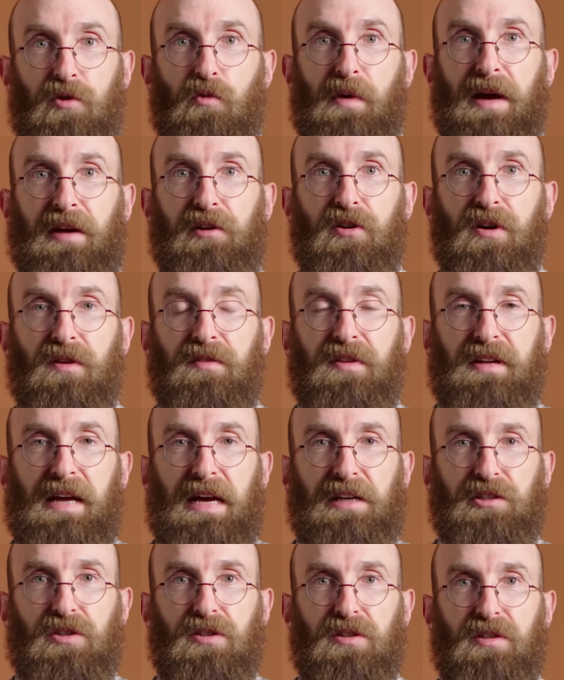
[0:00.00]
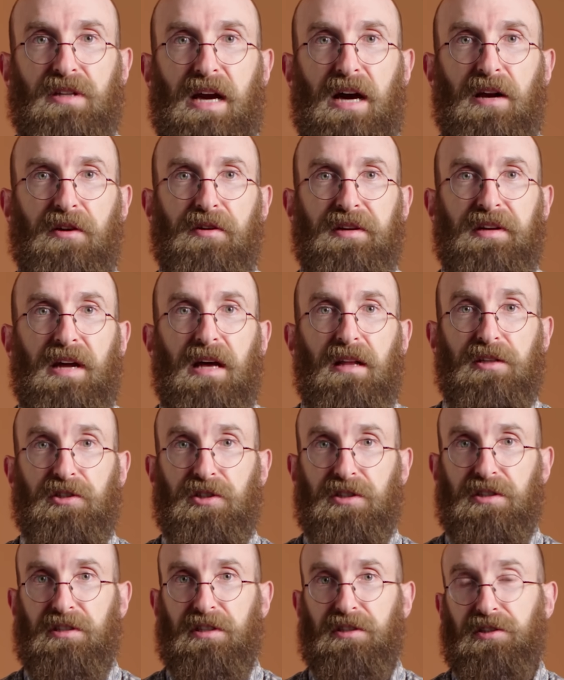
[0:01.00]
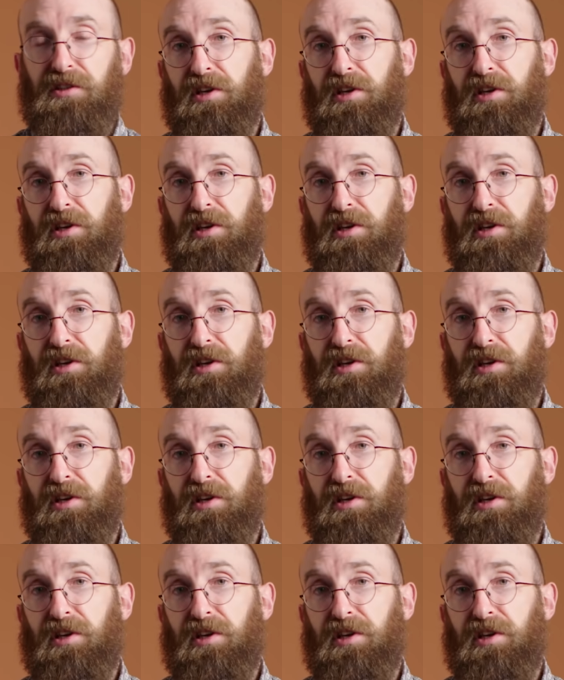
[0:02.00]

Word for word: director of the National Counterintelligence and